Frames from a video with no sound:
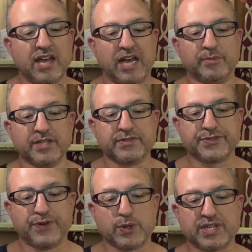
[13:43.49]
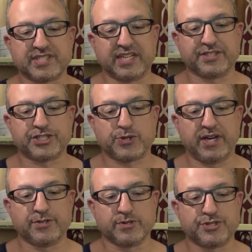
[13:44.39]
Emily was focused on the
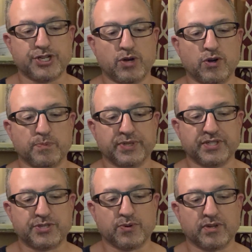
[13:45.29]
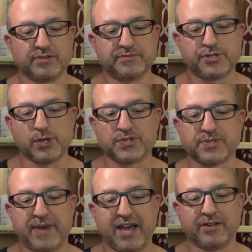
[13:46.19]
stranger as Joe opened the door. Joe
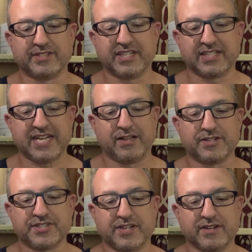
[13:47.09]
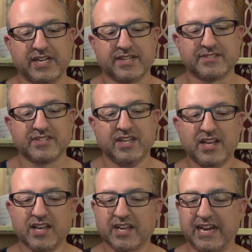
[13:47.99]
smiled and acknowledged their guest.
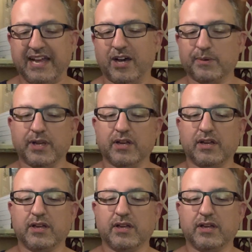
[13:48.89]
Can I help you?